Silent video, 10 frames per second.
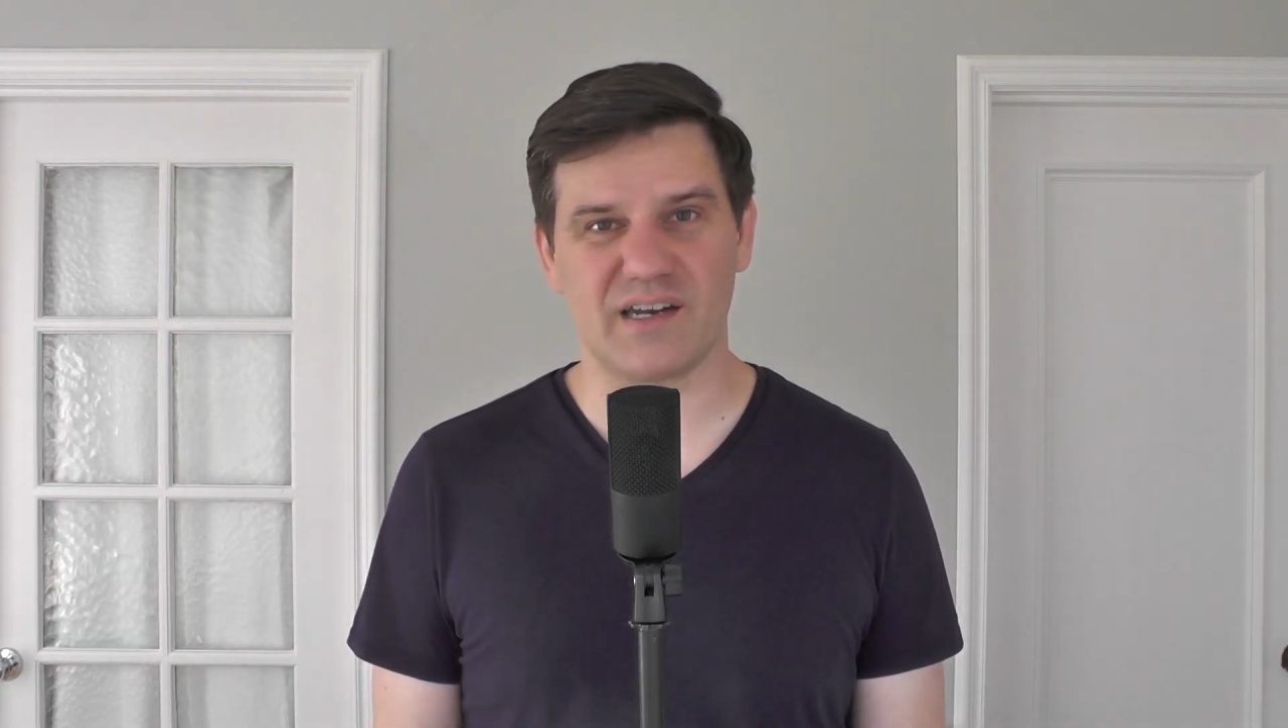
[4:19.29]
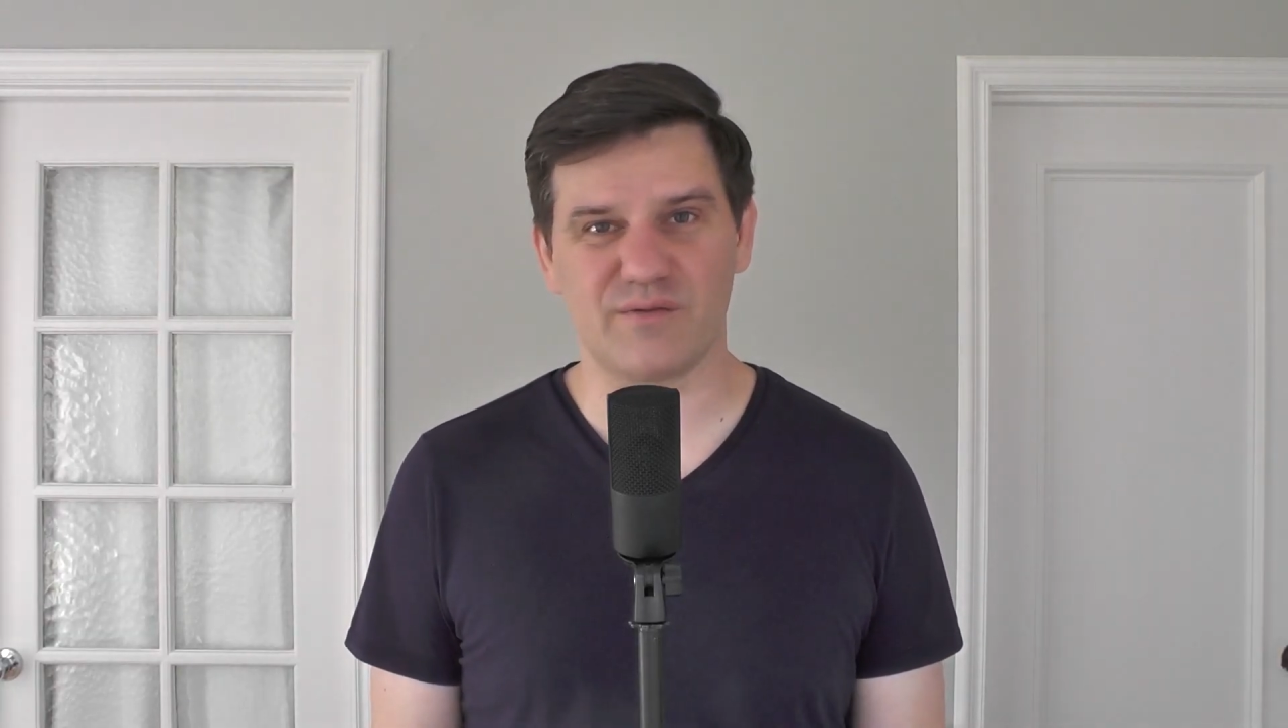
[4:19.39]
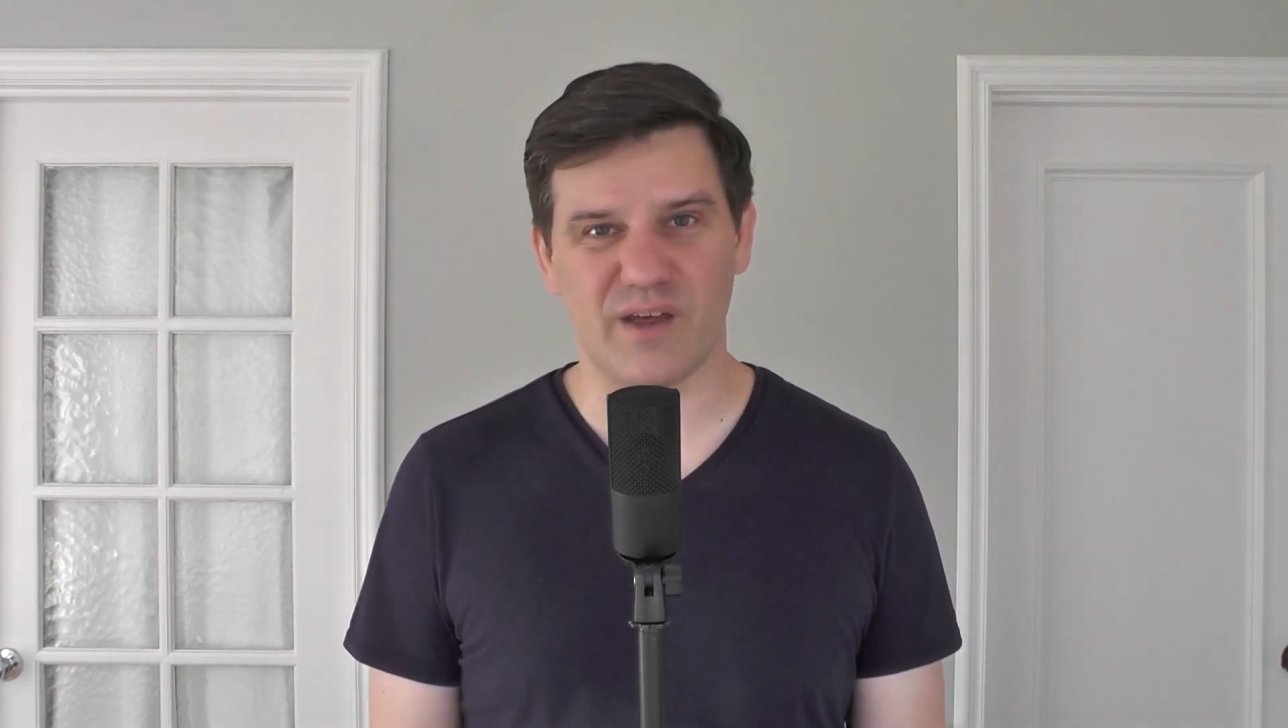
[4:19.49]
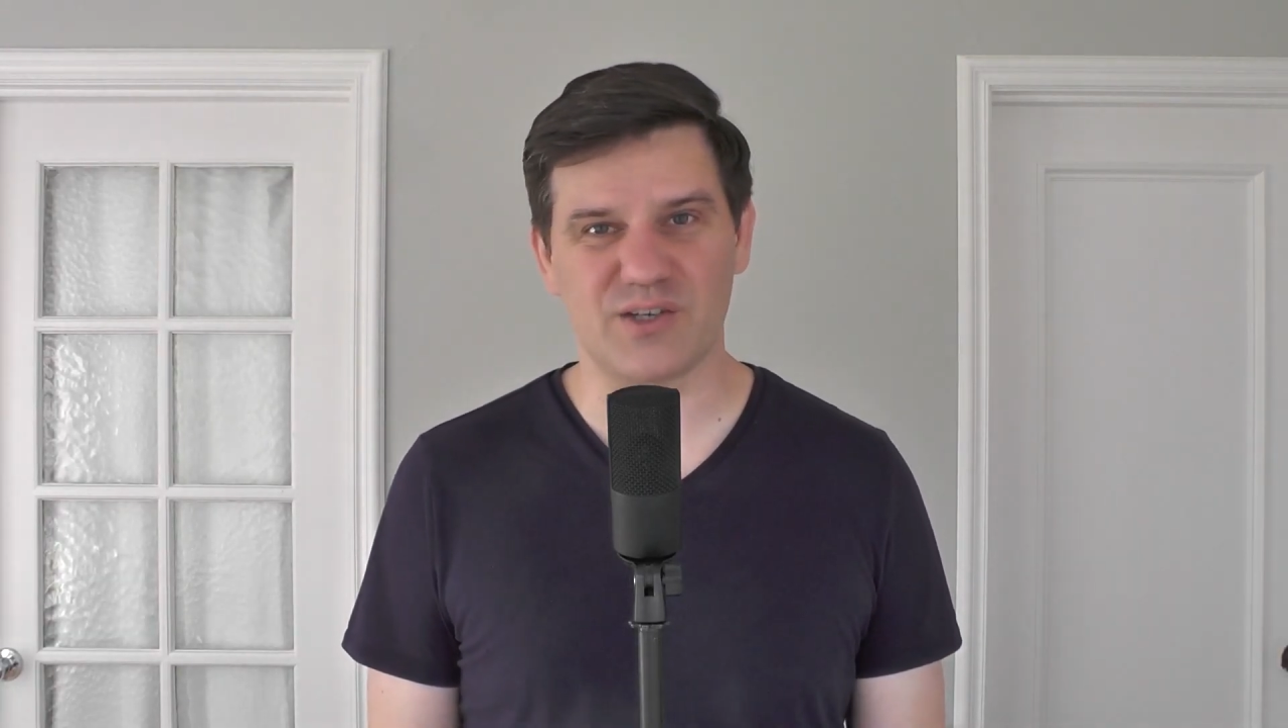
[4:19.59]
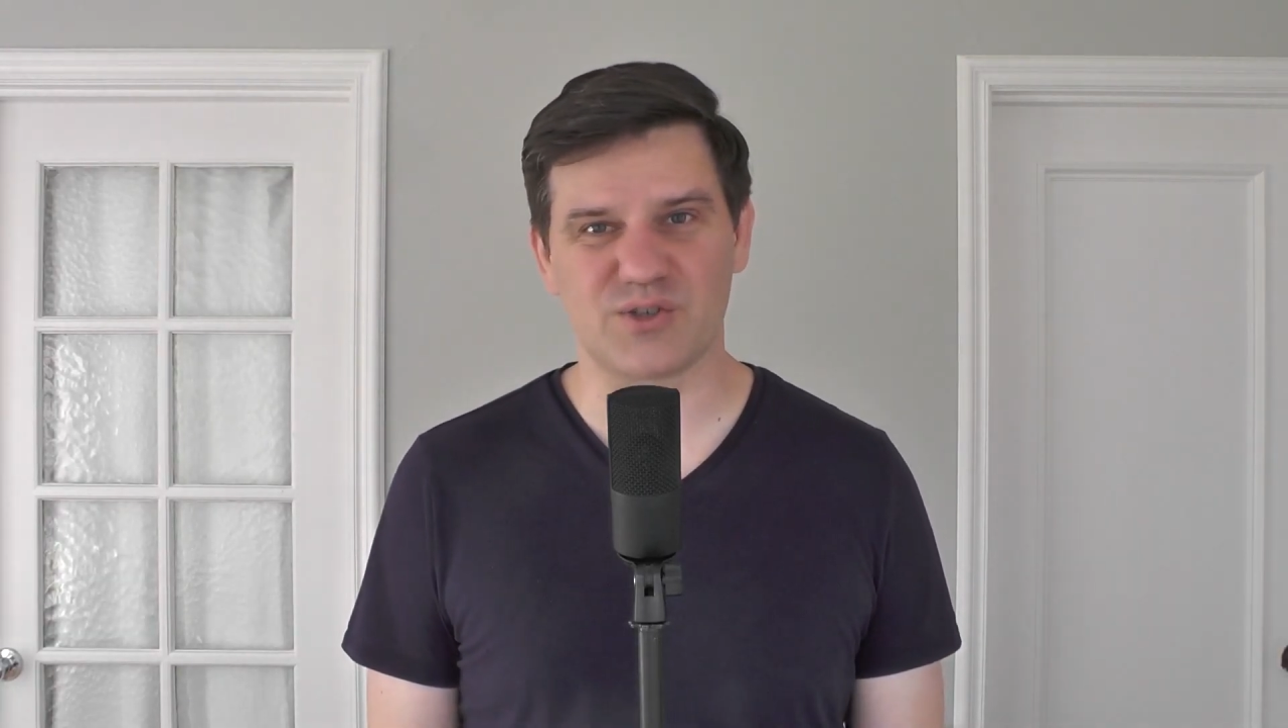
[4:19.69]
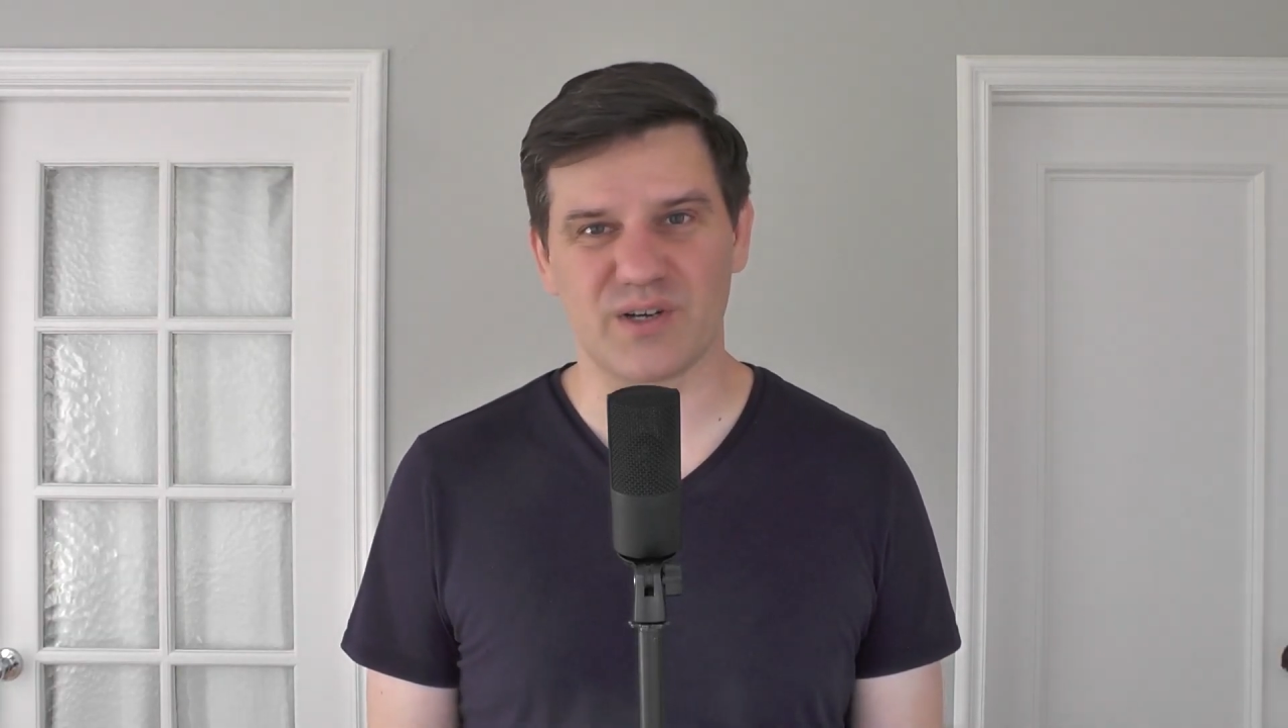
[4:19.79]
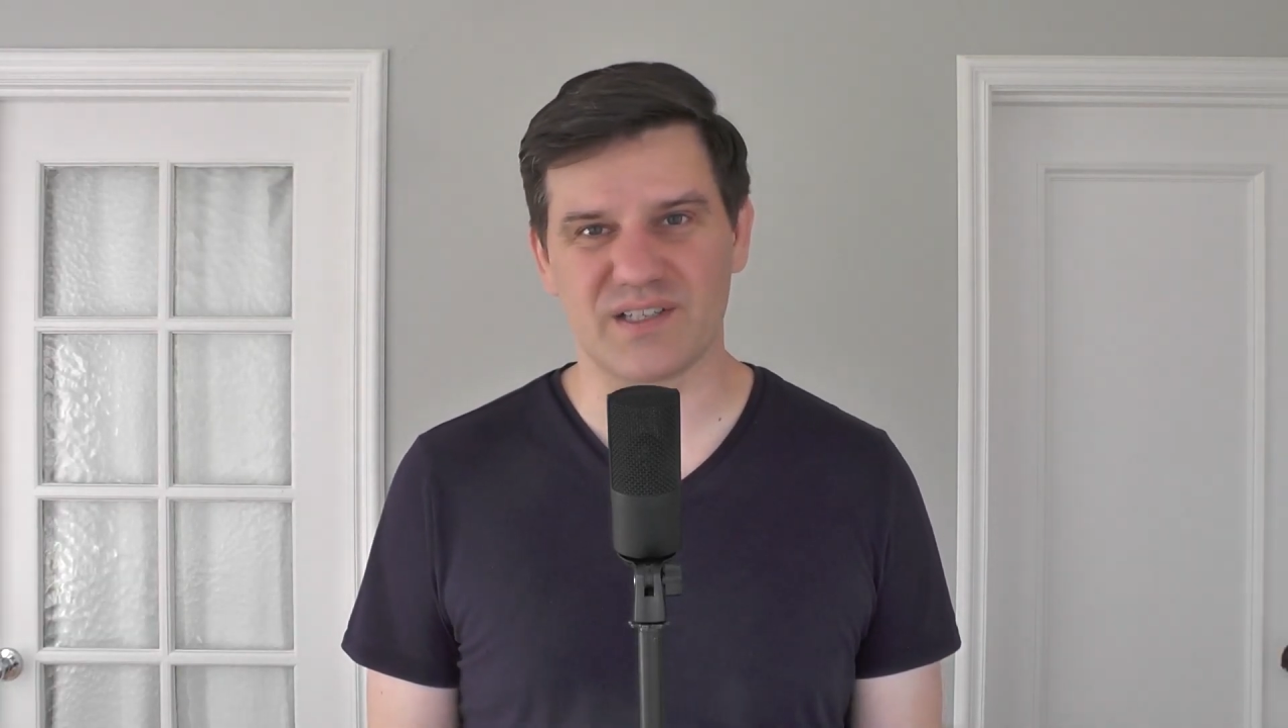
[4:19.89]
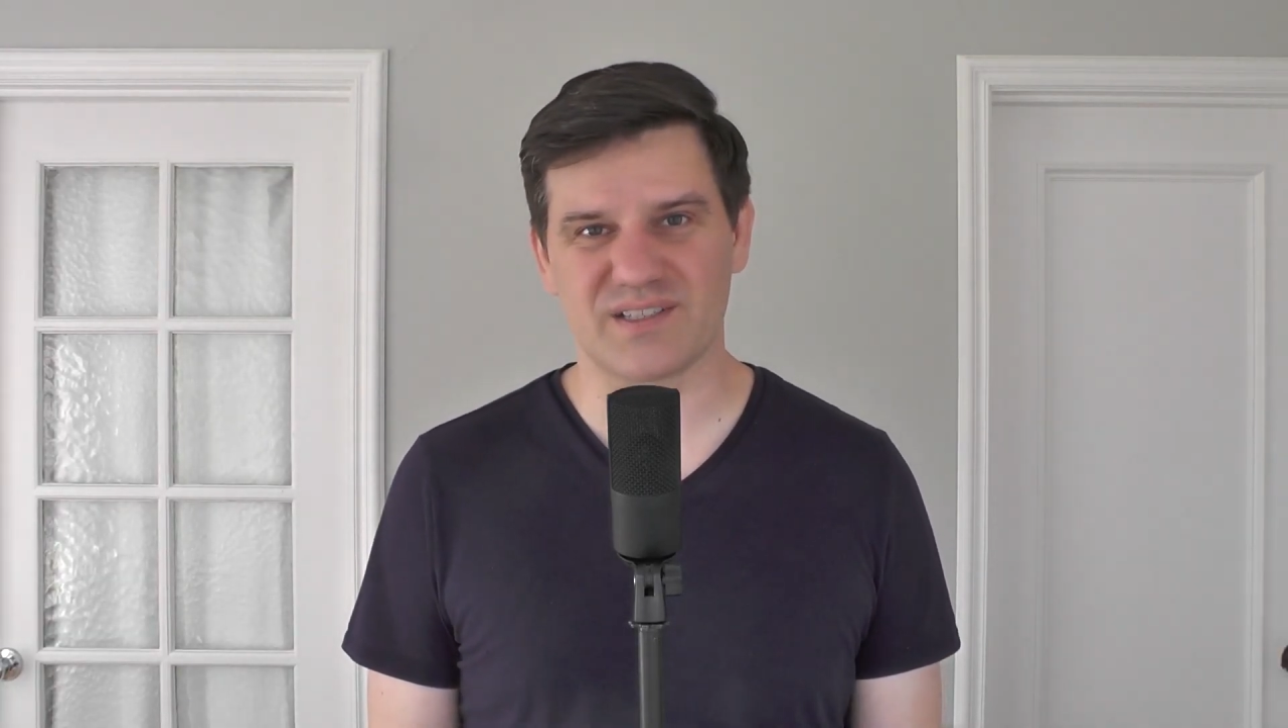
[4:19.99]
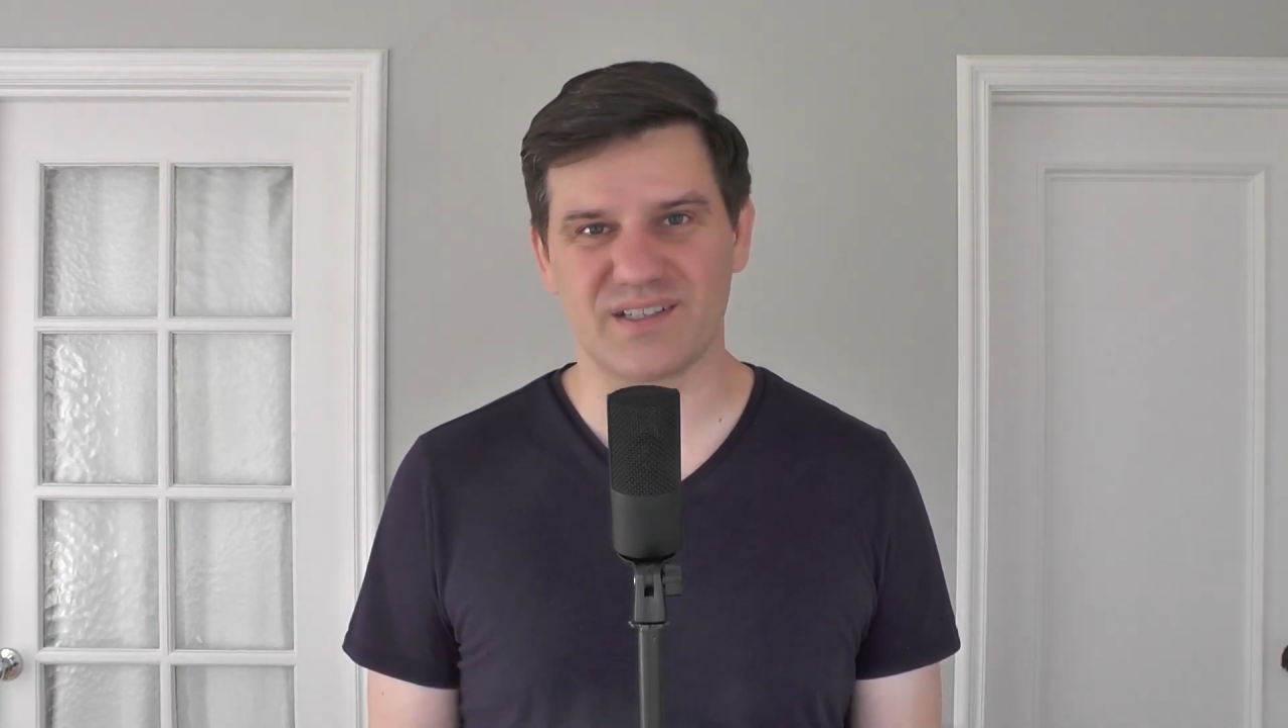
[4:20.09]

adventurous,